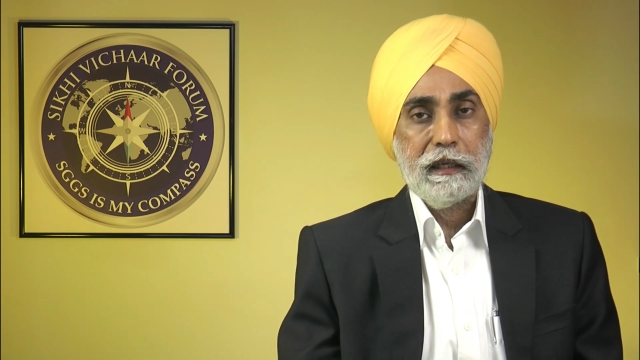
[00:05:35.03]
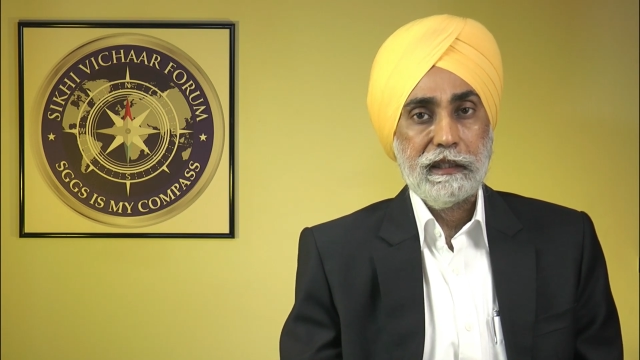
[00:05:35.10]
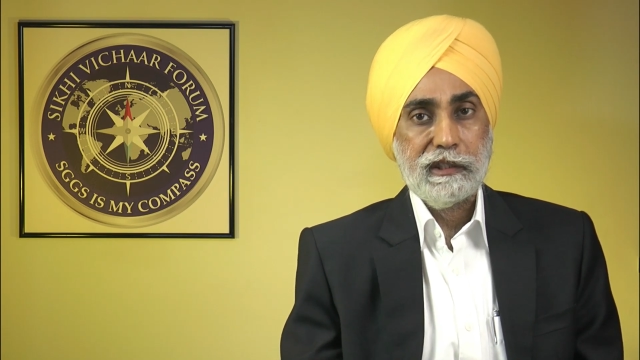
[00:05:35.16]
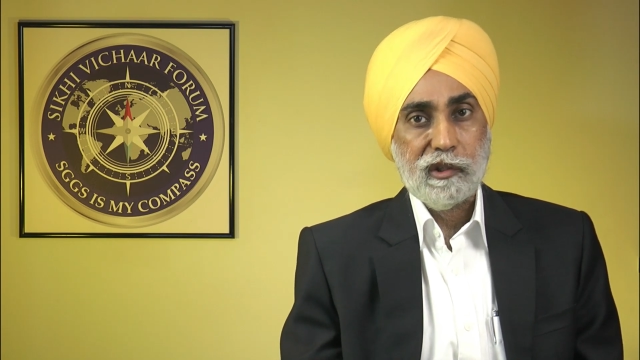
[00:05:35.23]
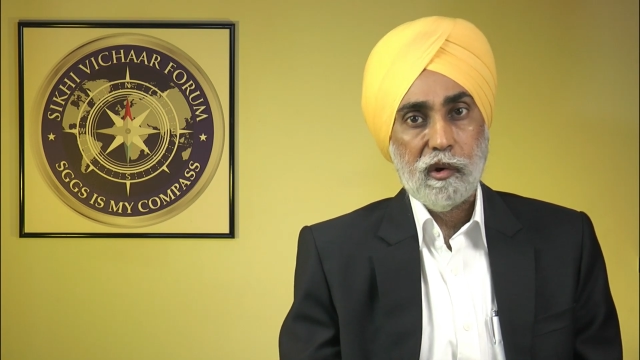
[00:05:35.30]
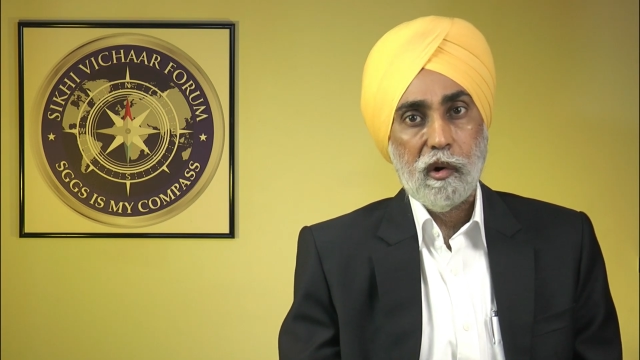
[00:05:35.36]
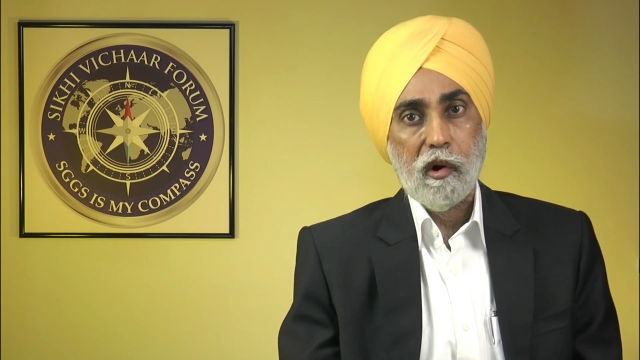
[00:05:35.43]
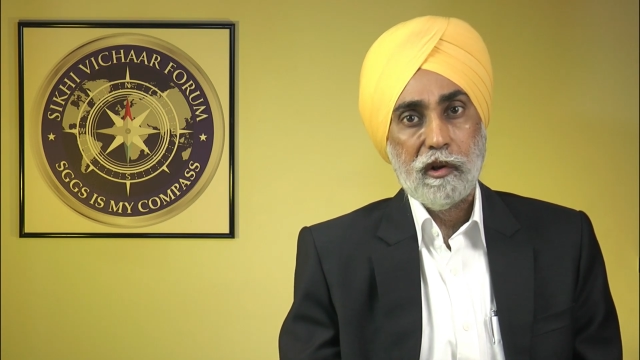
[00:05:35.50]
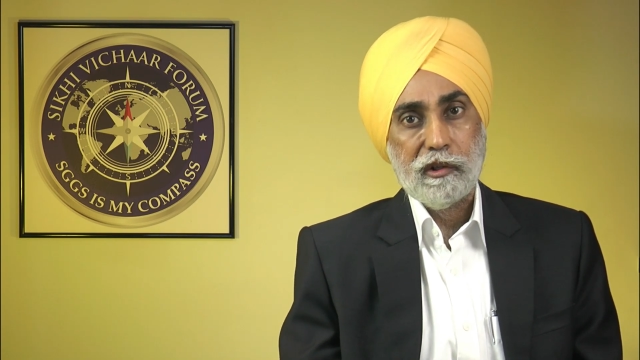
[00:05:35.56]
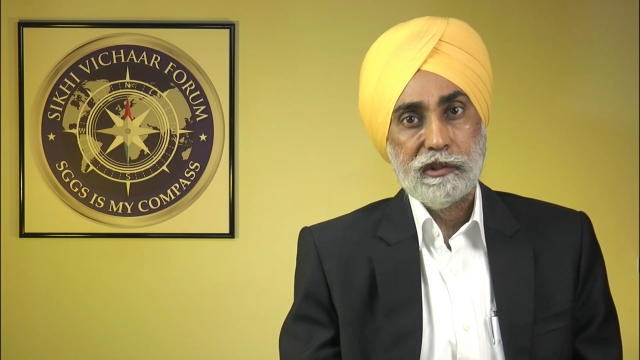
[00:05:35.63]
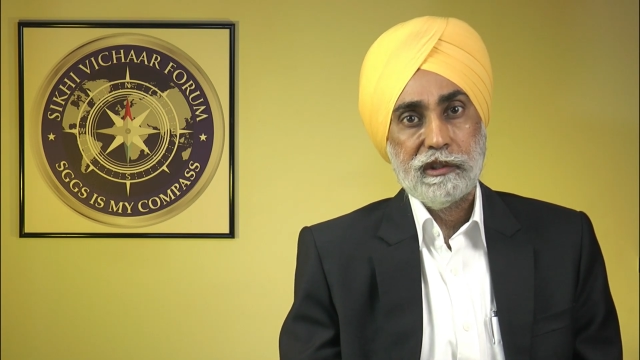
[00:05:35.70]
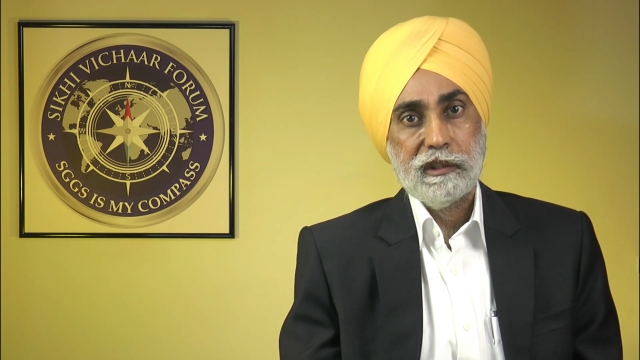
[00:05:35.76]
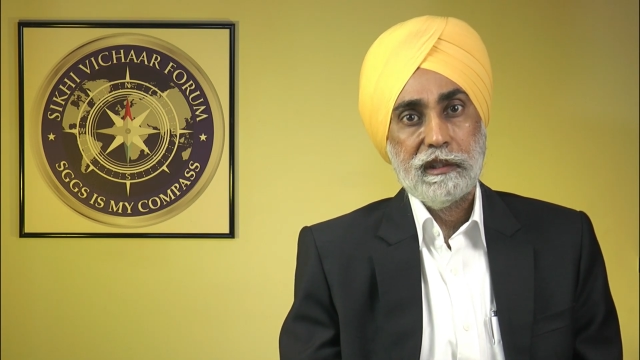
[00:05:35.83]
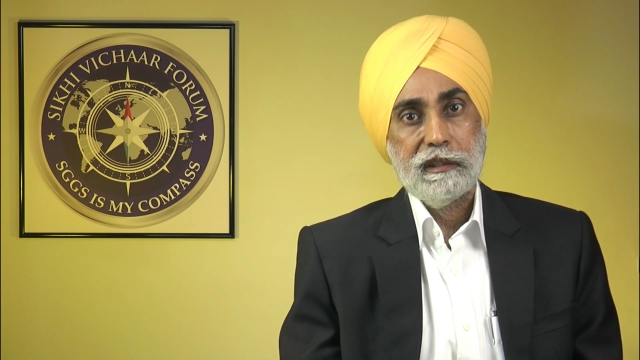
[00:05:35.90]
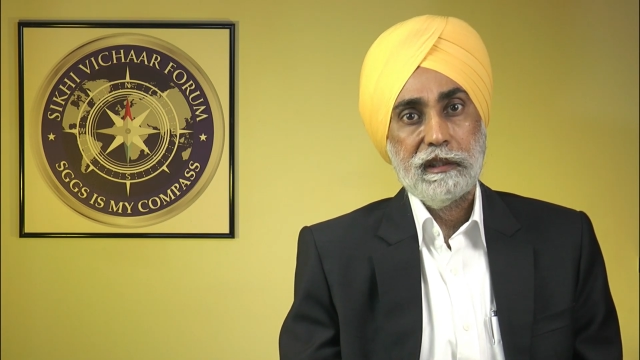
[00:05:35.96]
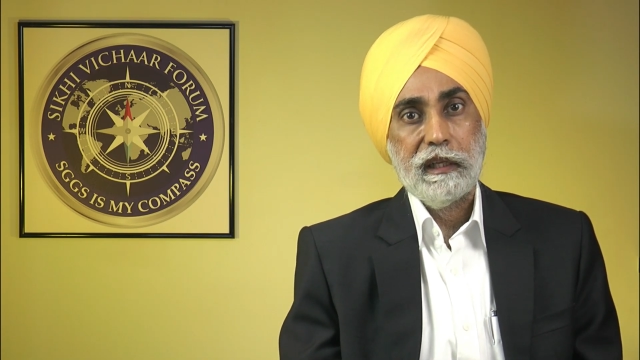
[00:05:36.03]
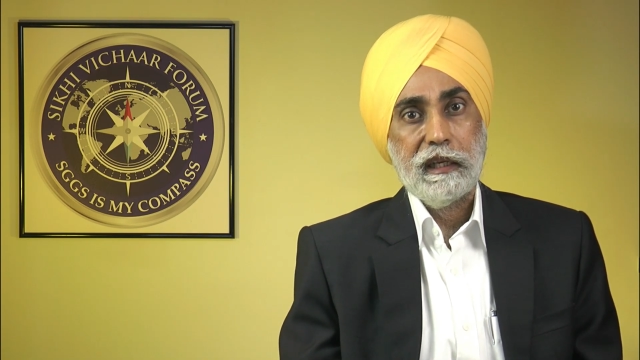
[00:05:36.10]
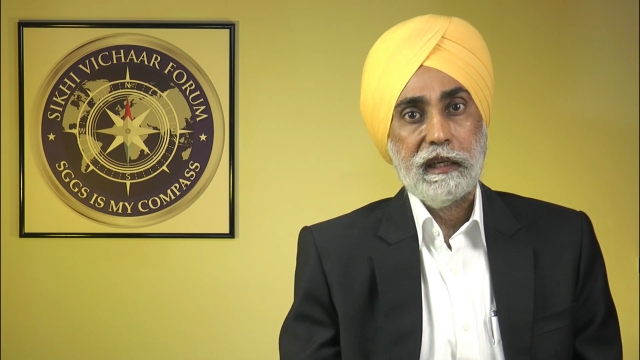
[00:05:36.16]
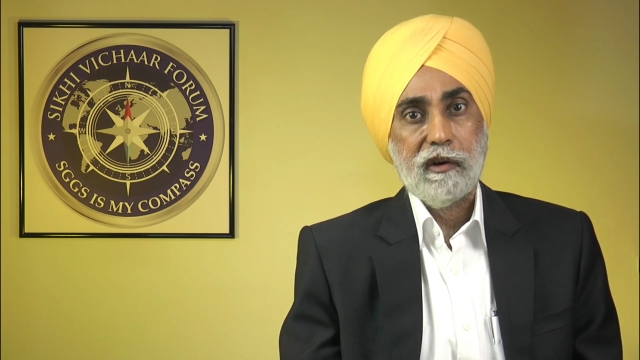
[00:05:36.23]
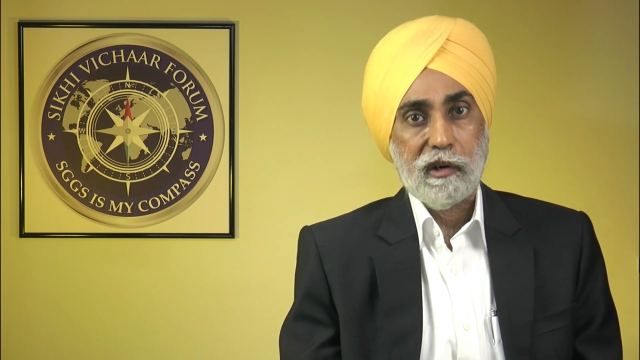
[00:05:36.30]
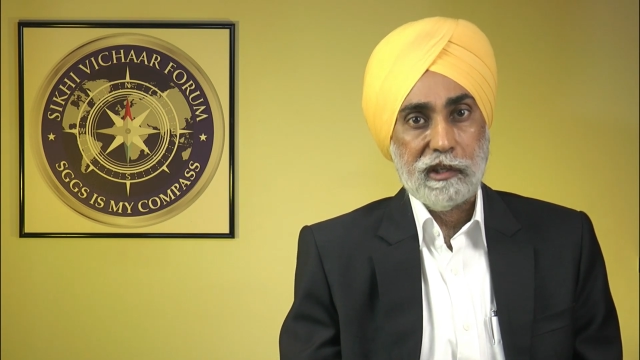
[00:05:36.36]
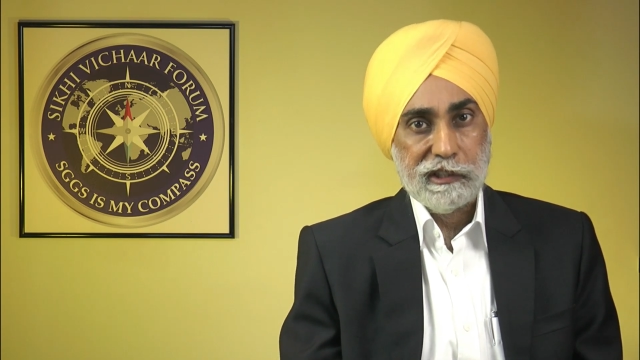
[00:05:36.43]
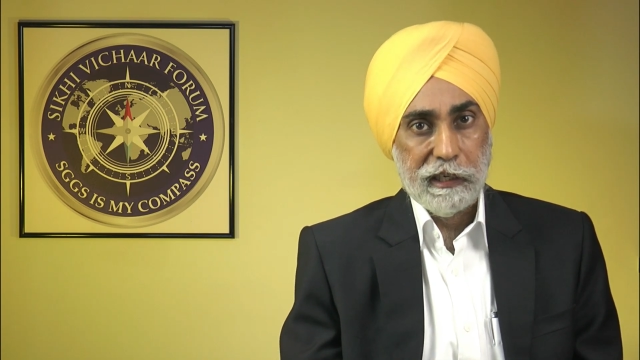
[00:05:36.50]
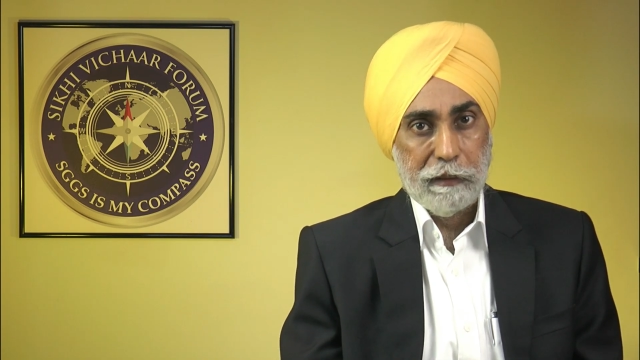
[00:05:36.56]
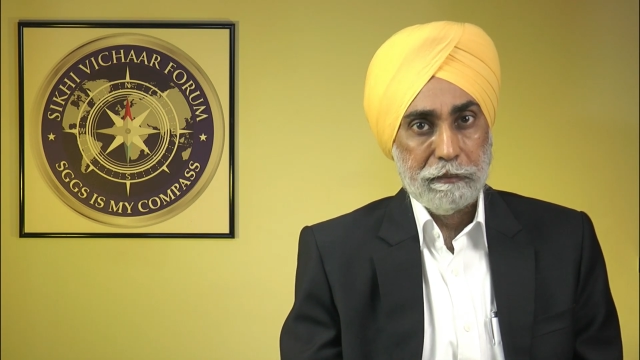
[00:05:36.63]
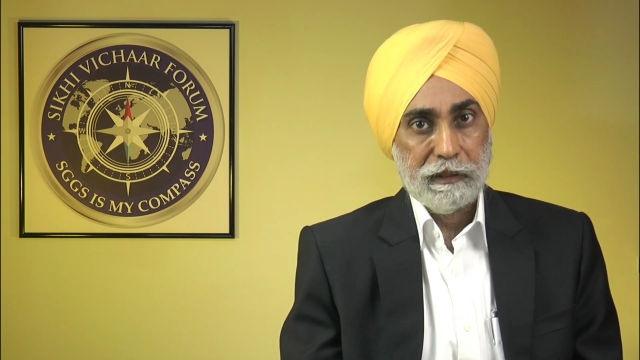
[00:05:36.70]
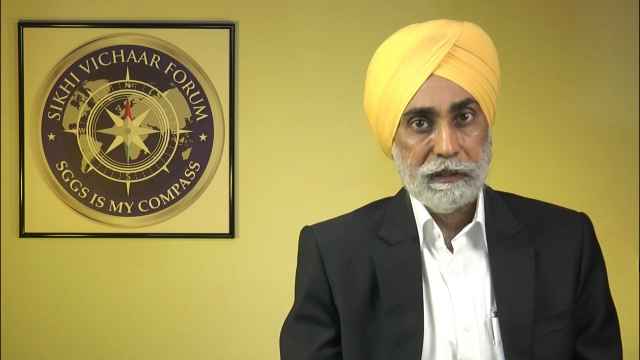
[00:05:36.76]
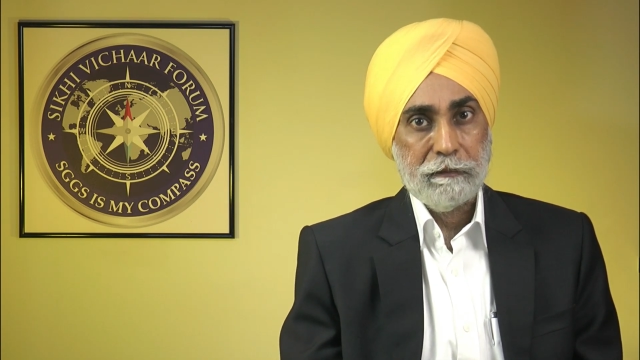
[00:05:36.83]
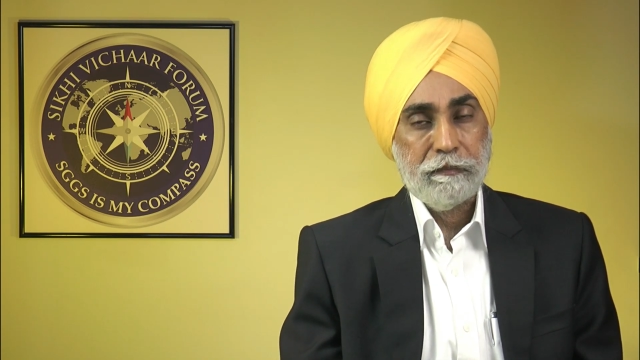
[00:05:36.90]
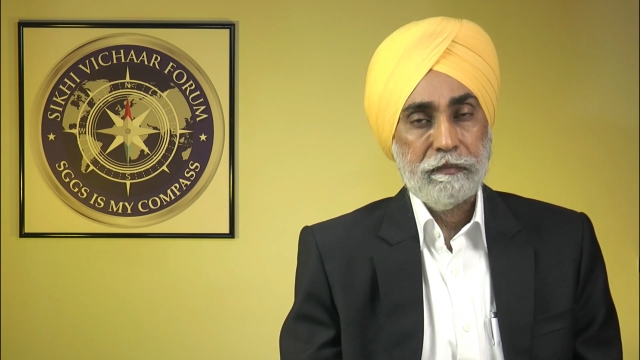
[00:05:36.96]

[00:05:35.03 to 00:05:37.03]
discuss the concept.